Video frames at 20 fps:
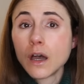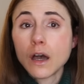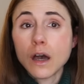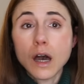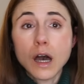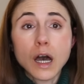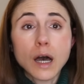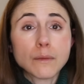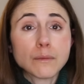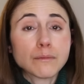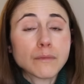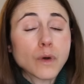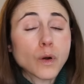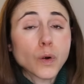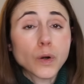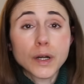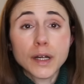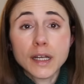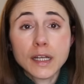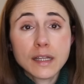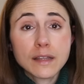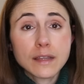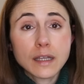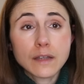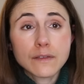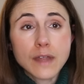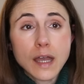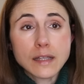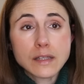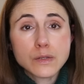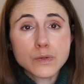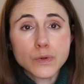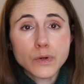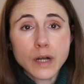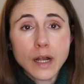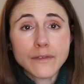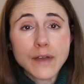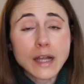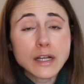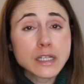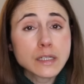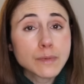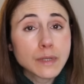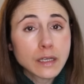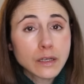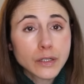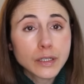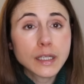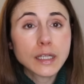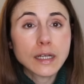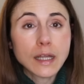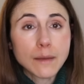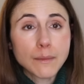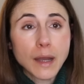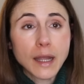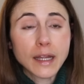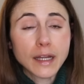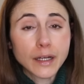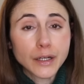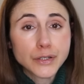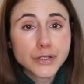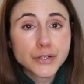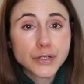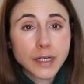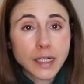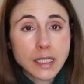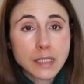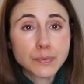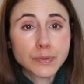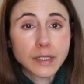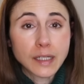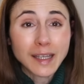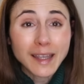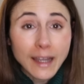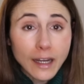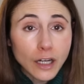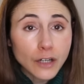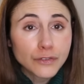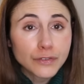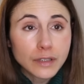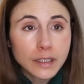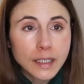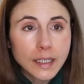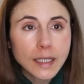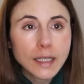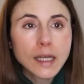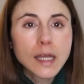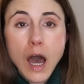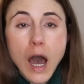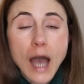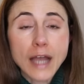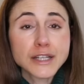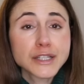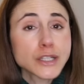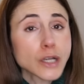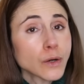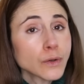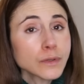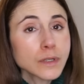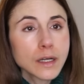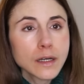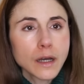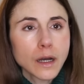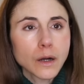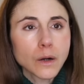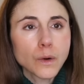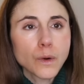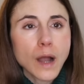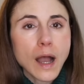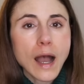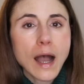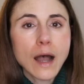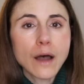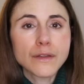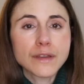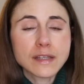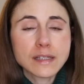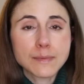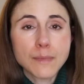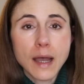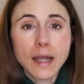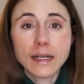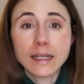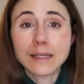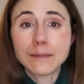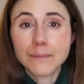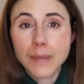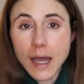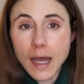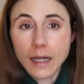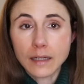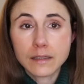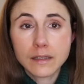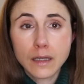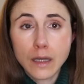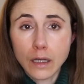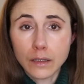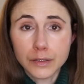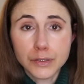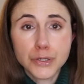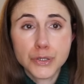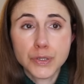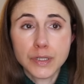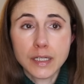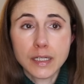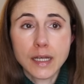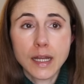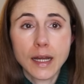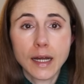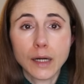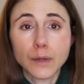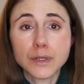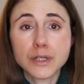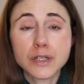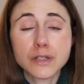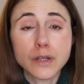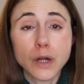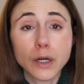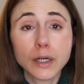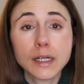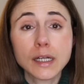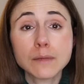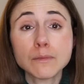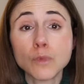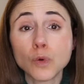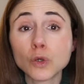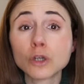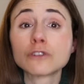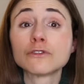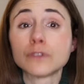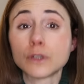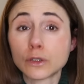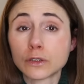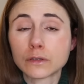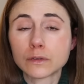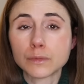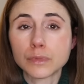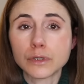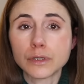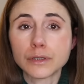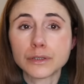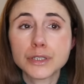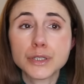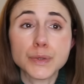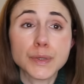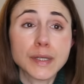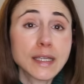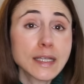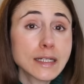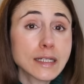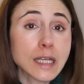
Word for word: um, or anything of that sort. I've actually been looking at my hair strands pretty carefully. I don't know how this might impact color treated hair, which is already more vulnerable to heat